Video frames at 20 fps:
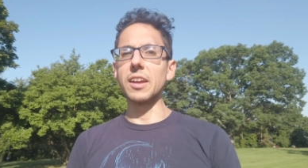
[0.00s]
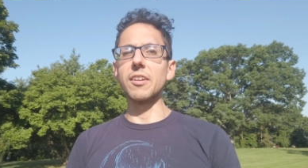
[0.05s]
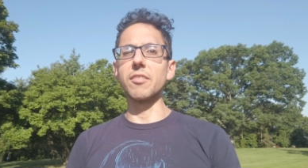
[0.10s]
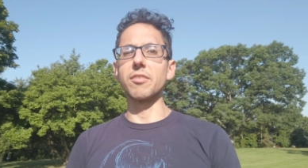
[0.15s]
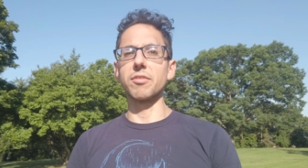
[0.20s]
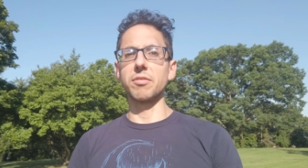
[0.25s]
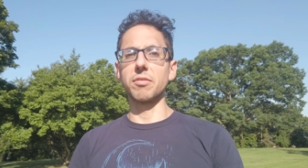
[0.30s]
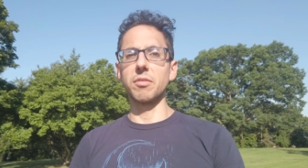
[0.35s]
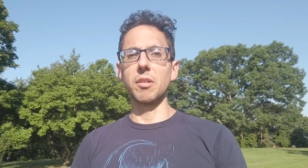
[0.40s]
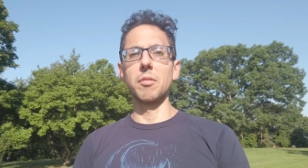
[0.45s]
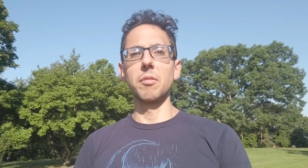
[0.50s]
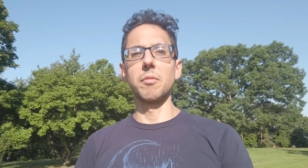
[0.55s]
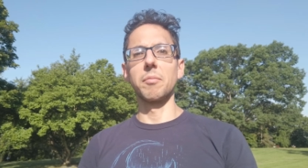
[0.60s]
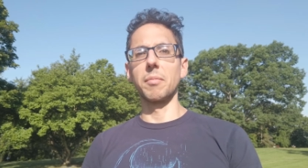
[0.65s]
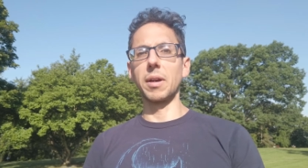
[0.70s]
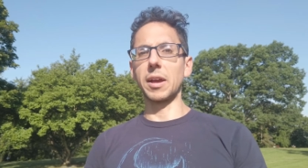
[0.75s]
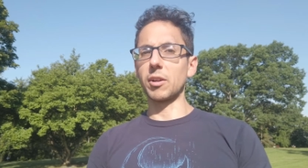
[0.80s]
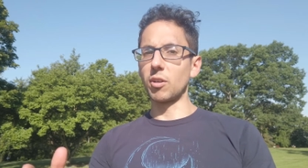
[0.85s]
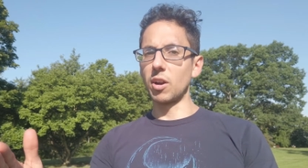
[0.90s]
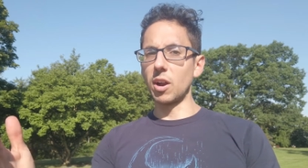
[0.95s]
If
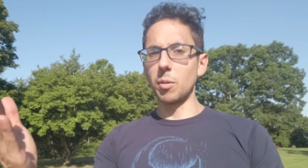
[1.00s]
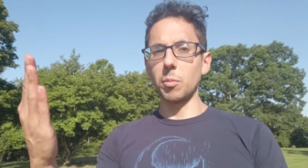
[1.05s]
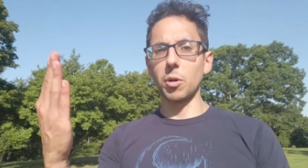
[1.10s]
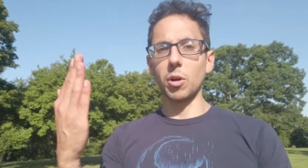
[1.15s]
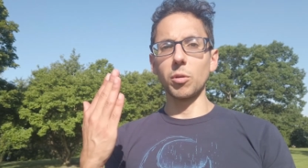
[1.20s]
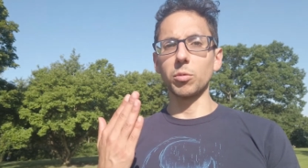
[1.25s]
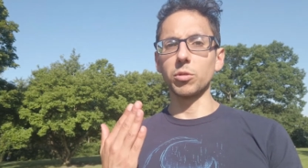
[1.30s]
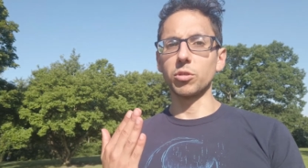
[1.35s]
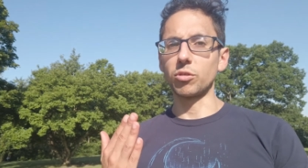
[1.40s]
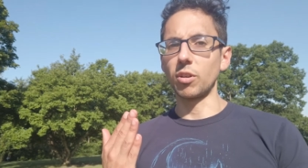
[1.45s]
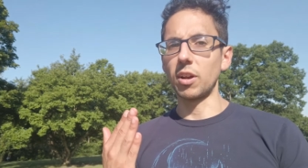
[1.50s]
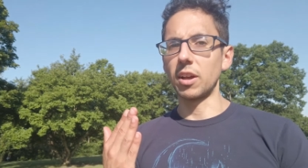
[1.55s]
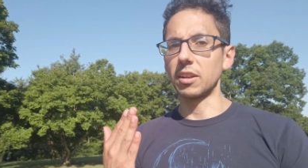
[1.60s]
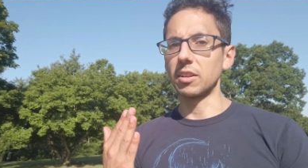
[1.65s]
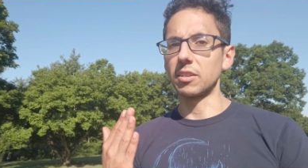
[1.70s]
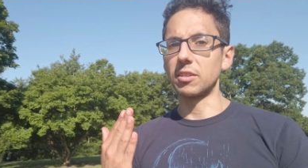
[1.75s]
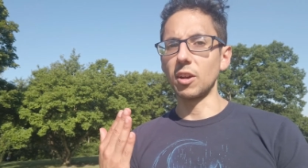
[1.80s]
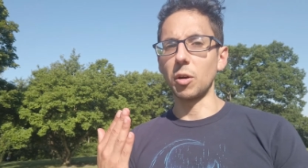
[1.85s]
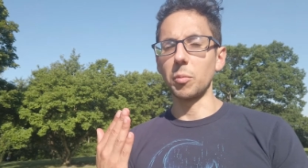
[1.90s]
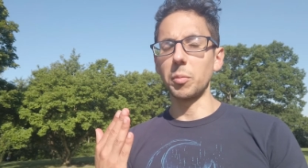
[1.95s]
my grandma was trying
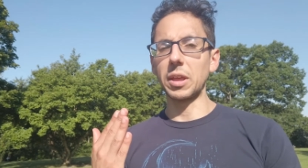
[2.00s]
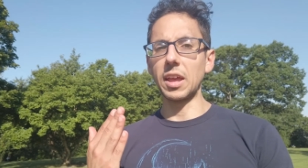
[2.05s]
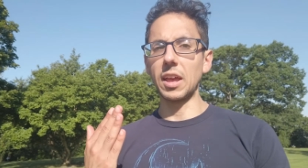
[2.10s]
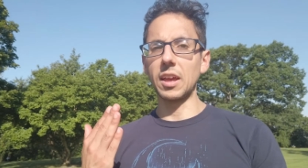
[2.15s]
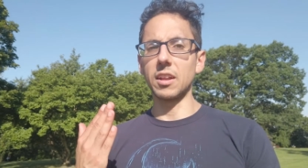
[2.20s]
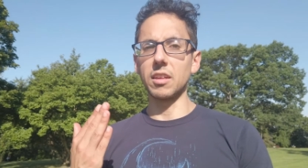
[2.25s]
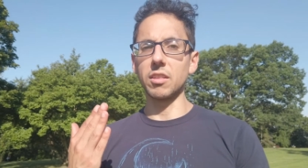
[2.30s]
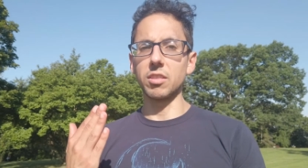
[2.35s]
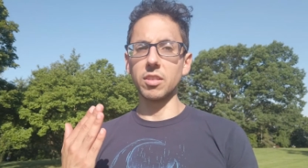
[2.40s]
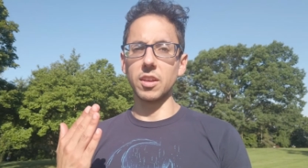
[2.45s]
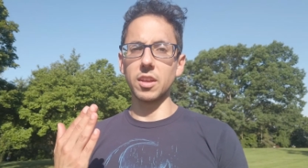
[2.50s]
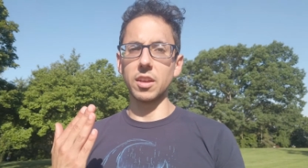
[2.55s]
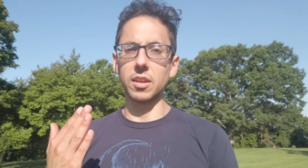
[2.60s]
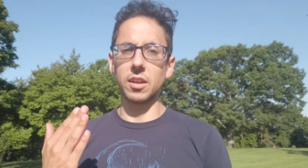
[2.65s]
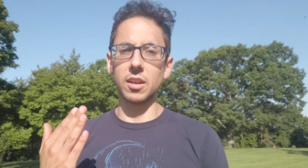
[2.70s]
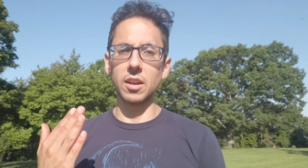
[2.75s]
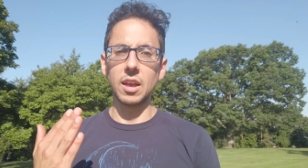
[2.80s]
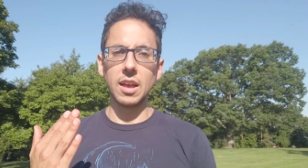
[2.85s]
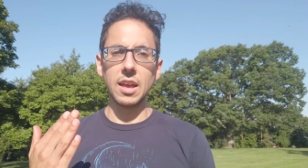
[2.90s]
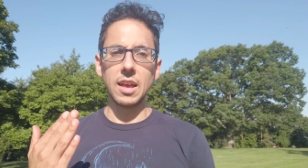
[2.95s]
to tell me anything,